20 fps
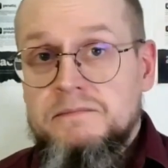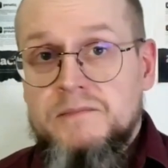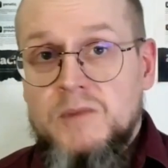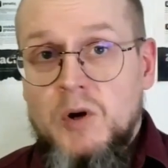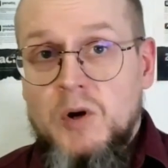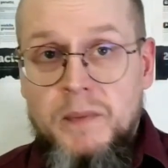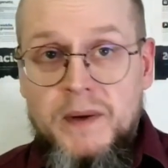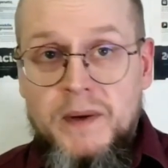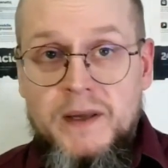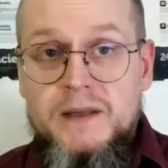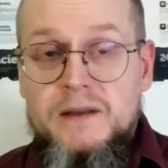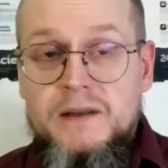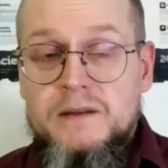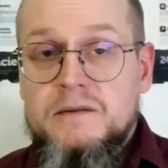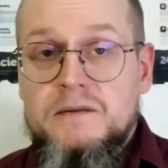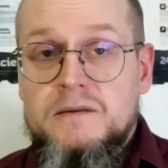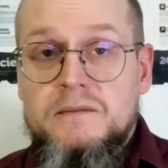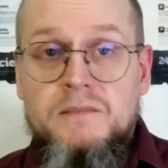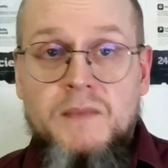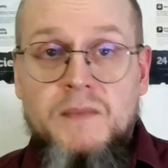
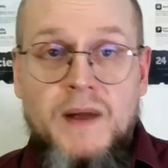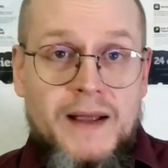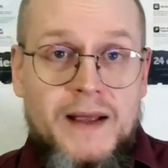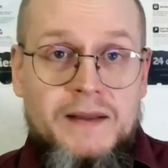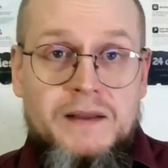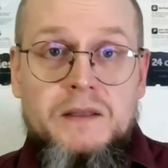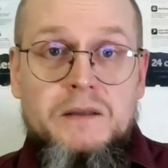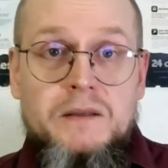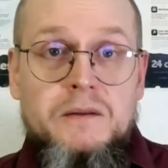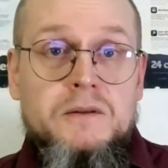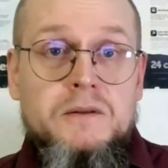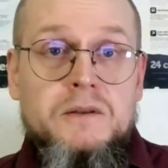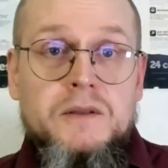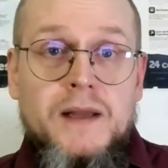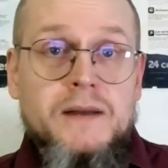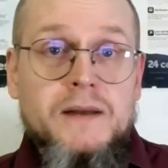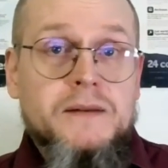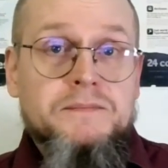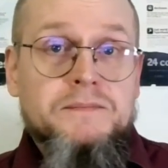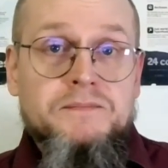opinions, attitudes
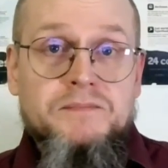and